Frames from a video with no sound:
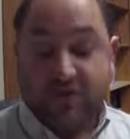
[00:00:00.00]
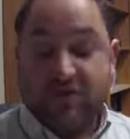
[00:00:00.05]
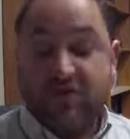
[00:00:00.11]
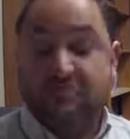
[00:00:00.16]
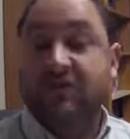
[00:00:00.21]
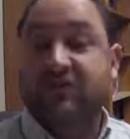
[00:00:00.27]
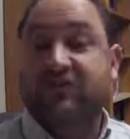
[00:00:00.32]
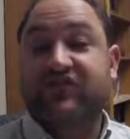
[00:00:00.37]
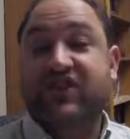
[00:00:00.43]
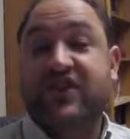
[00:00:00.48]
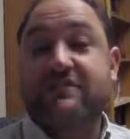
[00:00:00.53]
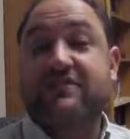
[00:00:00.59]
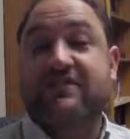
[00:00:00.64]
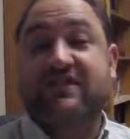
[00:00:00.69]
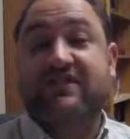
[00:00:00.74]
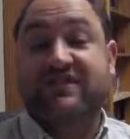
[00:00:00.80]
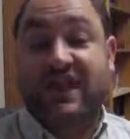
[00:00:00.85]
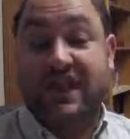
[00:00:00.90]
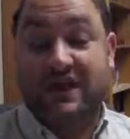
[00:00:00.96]
The most
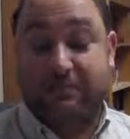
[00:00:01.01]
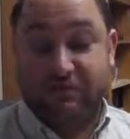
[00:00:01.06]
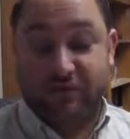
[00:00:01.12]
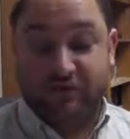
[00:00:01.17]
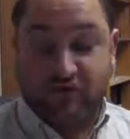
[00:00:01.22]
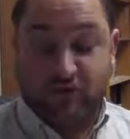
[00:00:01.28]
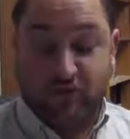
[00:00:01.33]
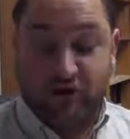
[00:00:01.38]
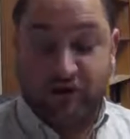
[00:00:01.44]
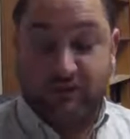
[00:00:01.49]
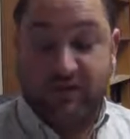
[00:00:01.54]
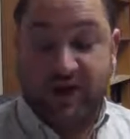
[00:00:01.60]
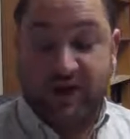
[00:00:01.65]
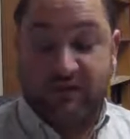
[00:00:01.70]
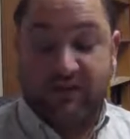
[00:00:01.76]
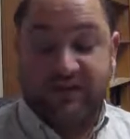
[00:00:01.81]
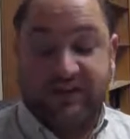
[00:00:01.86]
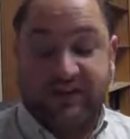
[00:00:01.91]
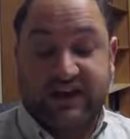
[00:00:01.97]
famous example is going to be
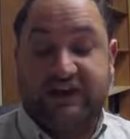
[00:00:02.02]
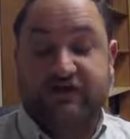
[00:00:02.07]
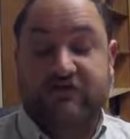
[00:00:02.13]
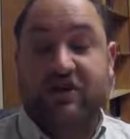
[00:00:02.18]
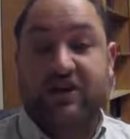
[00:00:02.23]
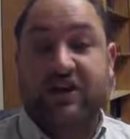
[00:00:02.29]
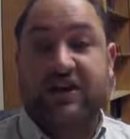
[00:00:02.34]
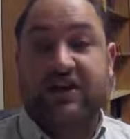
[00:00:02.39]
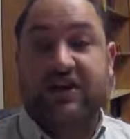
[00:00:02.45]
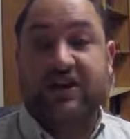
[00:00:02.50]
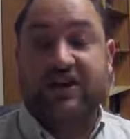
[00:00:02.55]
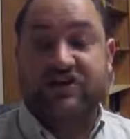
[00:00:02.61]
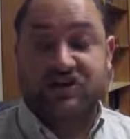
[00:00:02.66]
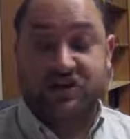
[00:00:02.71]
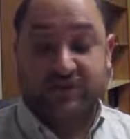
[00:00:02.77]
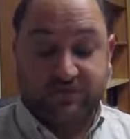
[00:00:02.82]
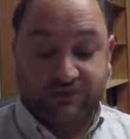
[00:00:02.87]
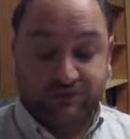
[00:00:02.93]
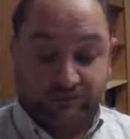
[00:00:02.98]
Alexandria in
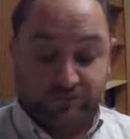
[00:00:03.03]
Egypt.